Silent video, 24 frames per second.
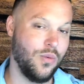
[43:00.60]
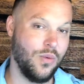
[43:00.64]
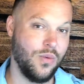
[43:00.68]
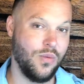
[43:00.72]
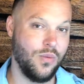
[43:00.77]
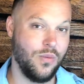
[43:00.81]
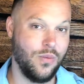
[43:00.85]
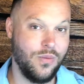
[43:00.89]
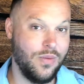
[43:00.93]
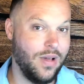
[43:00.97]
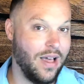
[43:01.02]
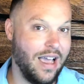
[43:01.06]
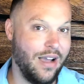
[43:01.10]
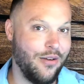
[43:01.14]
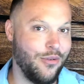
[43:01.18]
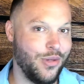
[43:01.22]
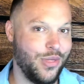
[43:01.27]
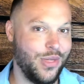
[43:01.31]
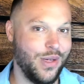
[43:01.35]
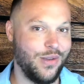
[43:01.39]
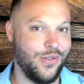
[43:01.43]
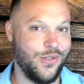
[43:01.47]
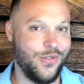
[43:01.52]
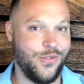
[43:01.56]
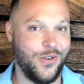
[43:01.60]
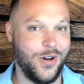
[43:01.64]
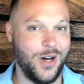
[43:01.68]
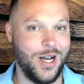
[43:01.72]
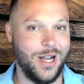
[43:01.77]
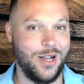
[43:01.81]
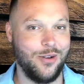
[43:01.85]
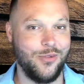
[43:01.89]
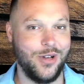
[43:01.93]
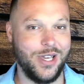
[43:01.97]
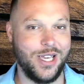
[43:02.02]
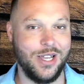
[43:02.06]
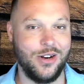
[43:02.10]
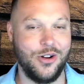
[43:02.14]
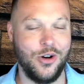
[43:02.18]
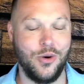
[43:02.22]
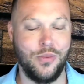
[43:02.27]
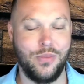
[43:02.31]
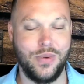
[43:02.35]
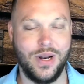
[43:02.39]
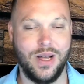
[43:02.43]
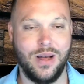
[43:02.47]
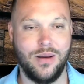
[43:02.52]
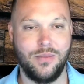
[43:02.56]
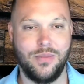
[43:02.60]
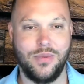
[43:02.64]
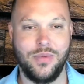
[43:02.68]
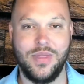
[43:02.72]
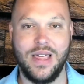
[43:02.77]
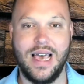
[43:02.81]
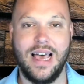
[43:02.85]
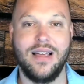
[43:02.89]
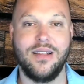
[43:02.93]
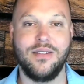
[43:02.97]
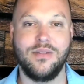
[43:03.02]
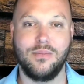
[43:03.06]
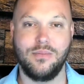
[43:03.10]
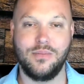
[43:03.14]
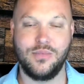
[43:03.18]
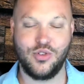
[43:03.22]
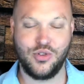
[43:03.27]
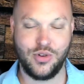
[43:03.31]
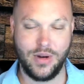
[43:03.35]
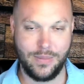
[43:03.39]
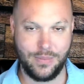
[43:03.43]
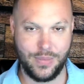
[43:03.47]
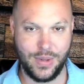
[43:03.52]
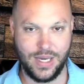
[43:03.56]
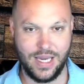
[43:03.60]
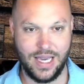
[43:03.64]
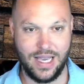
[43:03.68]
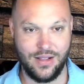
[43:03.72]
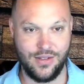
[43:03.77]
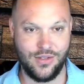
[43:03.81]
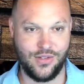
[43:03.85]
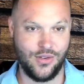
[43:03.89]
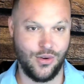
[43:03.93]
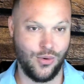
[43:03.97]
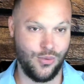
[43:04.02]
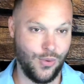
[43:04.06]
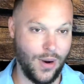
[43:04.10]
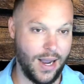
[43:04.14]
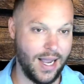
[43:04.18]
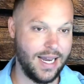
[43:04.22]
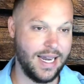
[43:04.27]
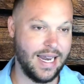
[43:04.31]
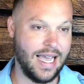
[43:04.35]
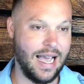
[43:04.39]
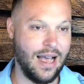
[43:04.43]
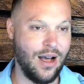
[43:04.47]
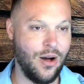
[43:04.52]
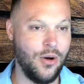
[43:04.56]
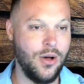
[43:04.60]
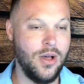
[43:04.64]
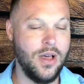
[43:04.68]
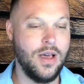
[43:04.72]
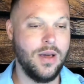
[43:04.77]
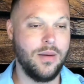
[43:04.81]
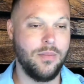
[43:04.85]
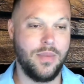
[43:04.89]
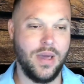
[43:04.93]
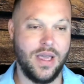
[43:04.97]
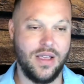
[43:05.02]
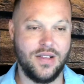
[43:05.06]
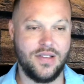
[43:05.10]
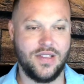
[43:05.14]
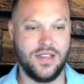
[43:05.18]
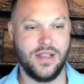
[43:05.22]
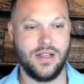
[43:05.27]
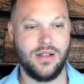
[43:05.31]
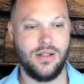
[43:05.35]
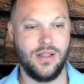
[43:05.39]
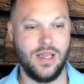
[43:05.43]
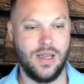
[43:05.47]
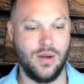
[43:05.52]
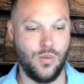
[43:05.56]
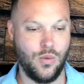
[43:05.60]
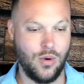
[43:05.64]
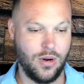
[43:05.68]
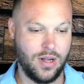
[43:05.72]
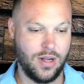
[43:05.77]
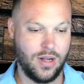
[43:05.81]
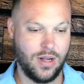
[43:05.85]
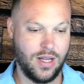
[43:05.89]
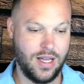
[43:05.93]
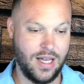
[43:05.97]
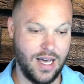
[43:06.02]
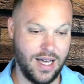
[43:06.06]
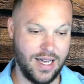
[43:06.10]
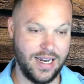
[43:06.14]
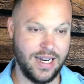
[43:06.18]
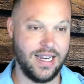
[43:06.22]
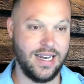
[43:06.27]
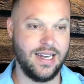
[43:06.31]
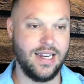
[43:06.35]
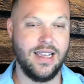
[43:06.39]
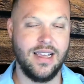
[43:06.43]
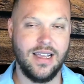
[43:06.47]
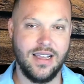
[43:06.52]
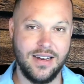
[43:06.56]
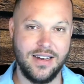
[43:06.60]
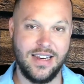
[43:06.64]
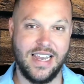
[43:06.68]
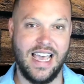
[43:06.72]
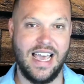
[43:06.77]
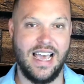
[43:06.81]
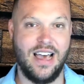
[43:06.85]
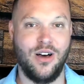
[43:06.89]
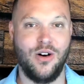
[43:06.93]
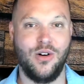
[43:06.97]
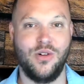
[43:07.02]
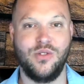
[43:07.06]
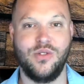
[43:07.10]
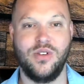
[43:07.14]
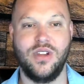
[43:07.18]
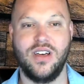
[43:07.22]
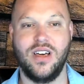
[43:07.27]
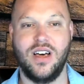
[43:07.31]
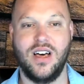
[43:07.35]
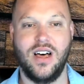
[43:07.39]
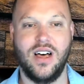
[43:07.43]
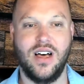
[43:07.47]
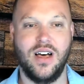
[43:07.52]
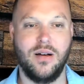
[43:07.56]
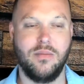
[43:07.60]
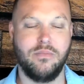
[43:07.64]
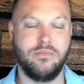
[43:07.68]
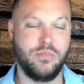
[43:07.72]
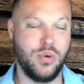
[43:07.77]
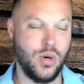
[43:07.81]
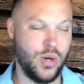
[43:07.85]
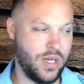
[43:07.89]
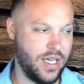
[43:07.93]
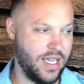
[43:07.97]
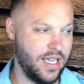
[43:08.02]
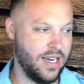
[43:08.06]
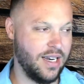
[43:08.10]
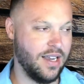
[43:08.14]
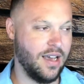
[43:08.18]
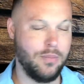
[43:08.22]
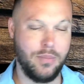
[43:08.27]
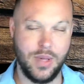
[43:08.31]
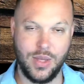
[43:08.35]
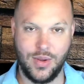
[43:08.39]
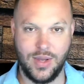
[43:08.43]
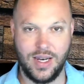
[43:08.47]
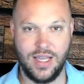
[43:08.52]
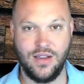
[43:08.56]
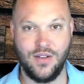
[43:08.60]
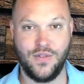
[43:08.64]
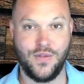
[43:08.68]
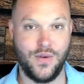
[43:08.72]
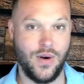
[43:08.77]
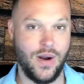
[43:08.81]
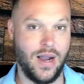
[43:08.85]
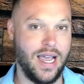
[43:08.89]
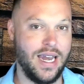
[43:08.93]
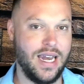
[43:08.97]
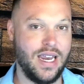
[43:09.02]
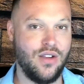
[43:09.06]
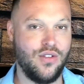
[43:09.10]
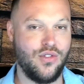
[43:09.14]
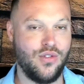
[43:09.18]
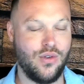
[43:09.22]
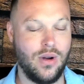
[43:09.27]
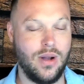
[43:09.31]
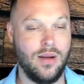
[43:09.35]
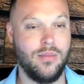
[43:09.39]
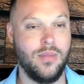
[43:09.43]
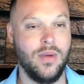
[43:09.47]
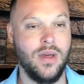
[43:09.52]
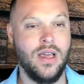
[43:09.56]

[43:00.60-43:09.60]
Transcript: everything's fine. We can open up that trip again. So, right now, basically, we're cutting down uh, booking ability for any trip